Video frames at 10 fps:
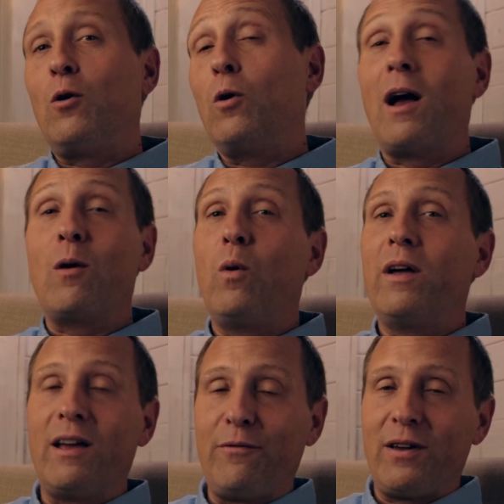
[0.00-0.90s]
Or I
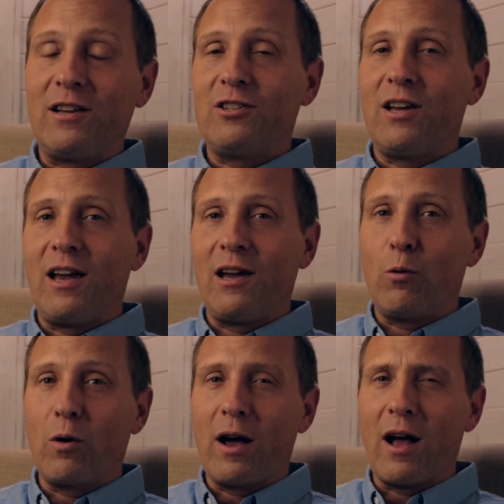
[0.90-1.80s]
want FHA,
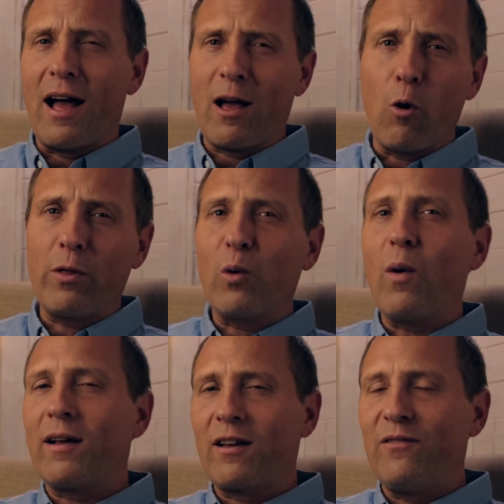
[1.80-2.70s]
or I only
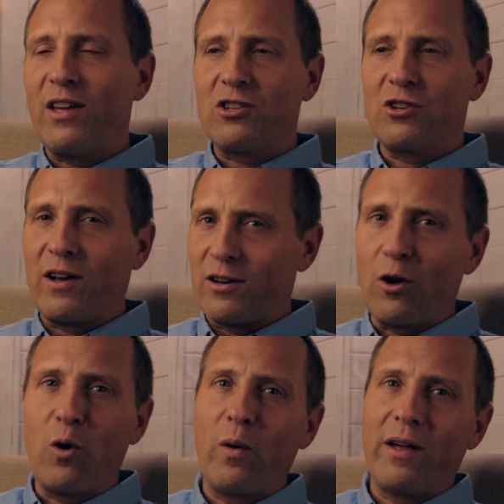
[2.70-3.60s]
want conventional, I
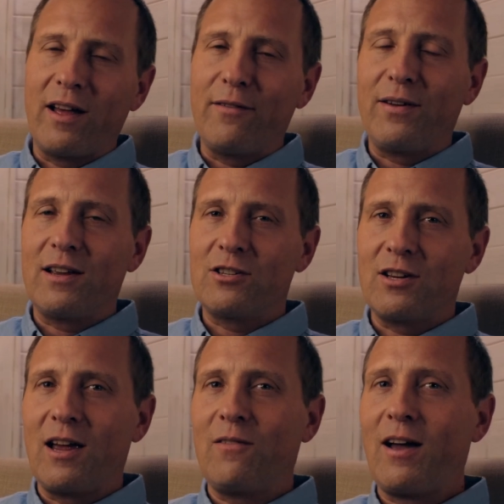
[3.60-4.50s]
don't want
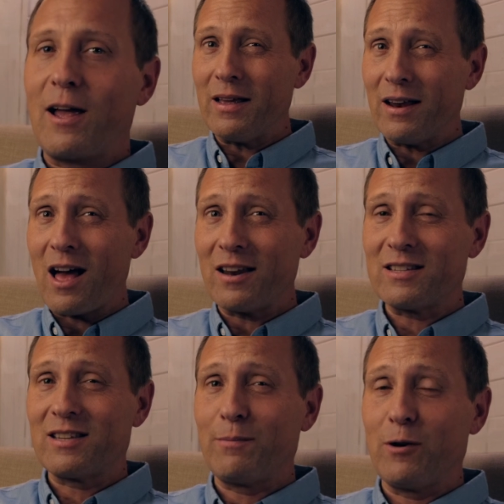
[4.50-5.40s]
FHA, right? And
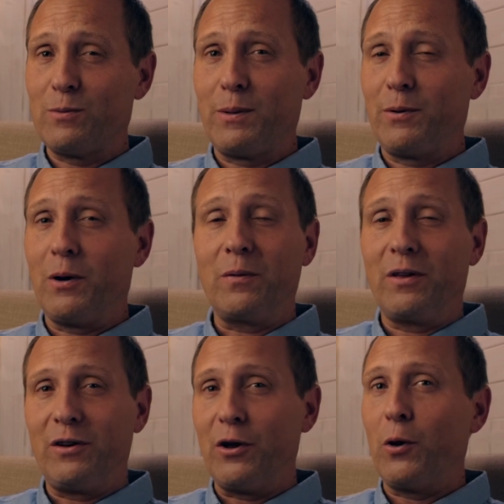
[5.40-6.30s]
honestly, most people don't
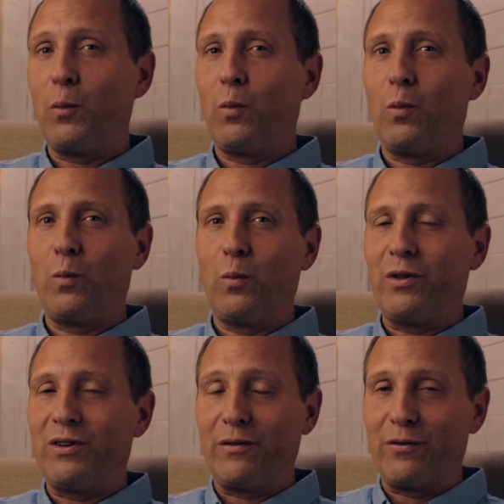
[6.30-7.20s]
really know
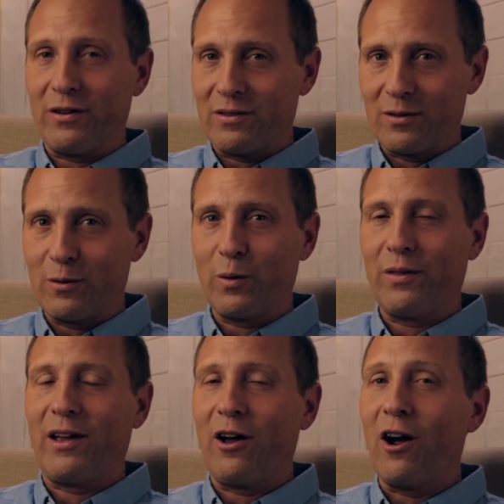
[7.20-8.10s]
the difference or
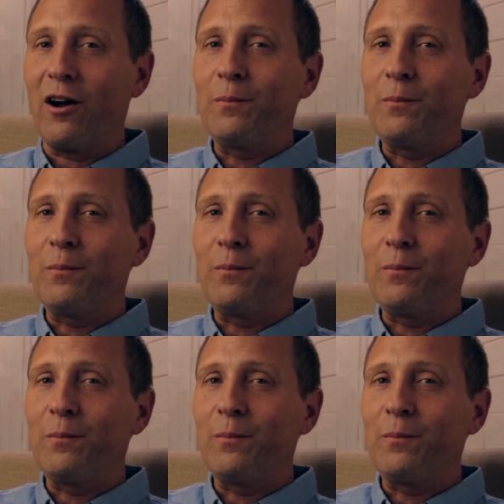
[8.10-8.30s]
what they are.